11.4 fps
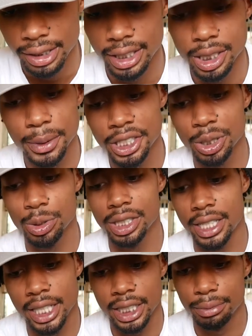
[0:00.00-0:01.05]
This picture was
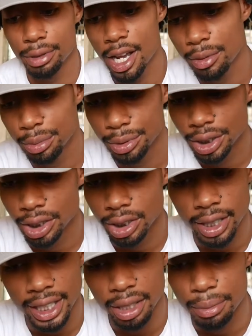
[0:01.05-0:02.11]
taken probably
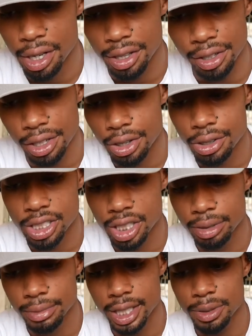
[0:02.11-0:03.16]
like a month ago or
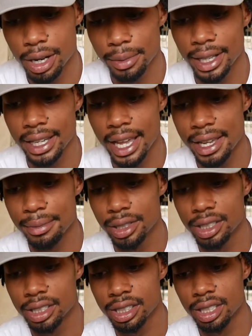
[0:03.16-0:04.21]
something. That's probably like 8
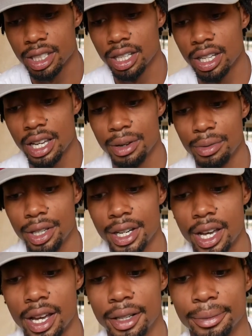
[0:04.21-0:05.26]
months and
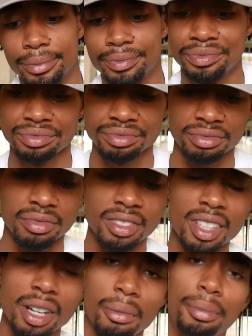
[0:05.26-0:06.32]
whatnot.
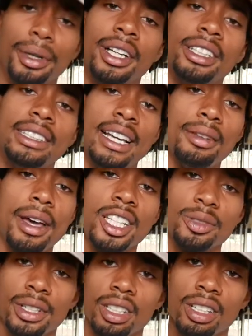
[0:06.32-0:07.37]
But yeah, man,
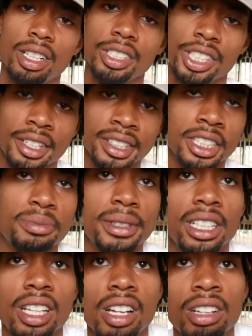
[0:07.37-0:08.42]
it's been a long journey. It's
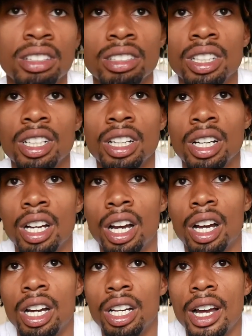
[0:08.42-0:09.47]
been a long,
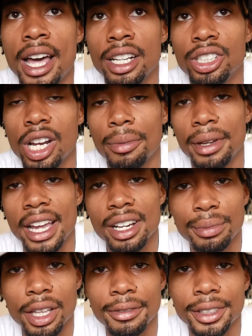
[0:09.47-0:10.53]
I didn't drop an
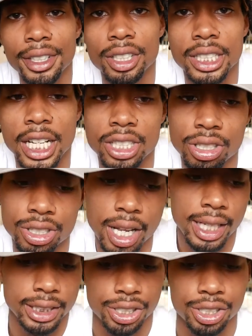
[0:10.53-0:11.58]
8 month video because I told you I
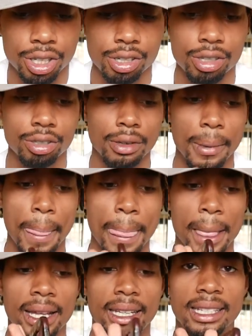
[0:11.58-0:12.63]
like to show
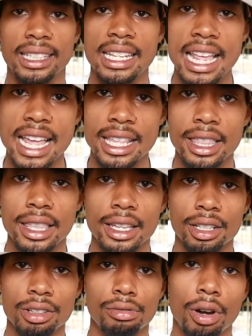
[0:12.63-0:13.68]
length
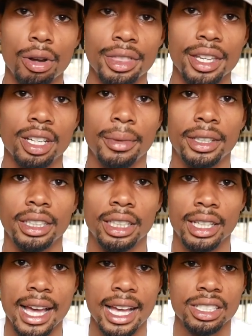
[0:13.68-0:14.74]
and growth in them. I think the
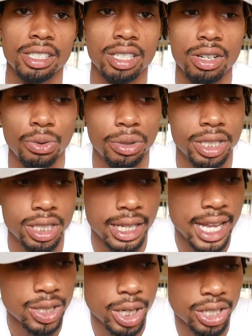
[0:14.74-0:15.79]
last one
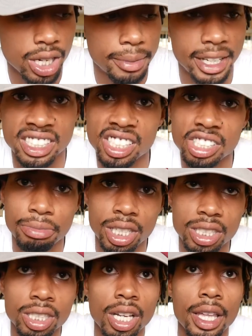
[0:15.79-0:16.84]
I dropped, like 6
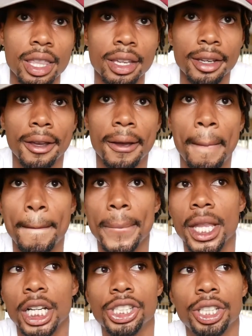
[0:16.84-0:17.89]
months, I think,
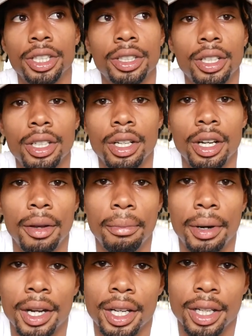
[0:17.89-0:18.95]
I'm not sure.
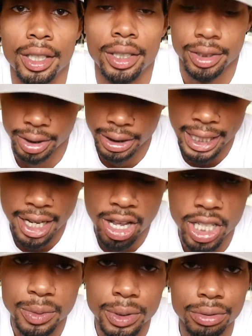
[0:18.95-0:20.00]
But yeah,
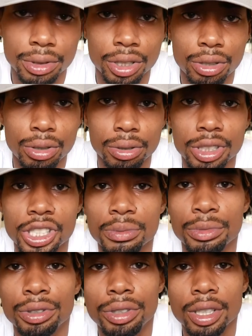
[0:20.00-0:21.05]
no, it's been real cool, real
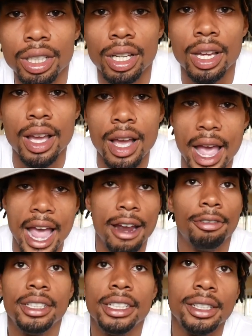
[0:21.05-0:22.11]
smooth.
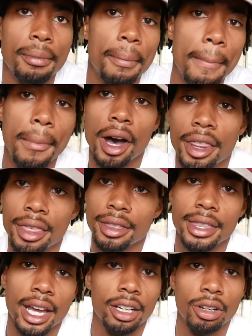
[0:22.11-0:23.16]
Every
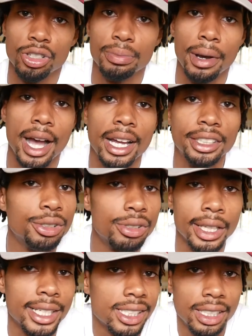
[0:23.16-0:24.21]
month that goes by, I use
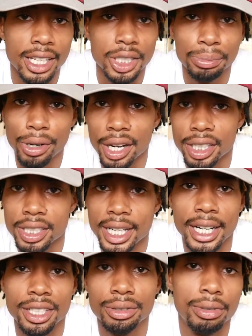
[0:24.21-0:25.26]
less and less products. I
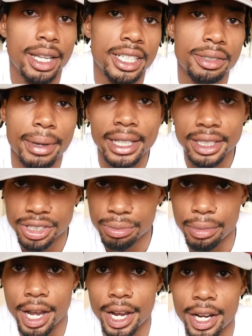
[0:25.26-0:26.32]
gotta do less maintenance to
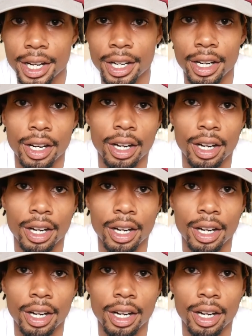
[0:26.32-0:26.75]
my hair.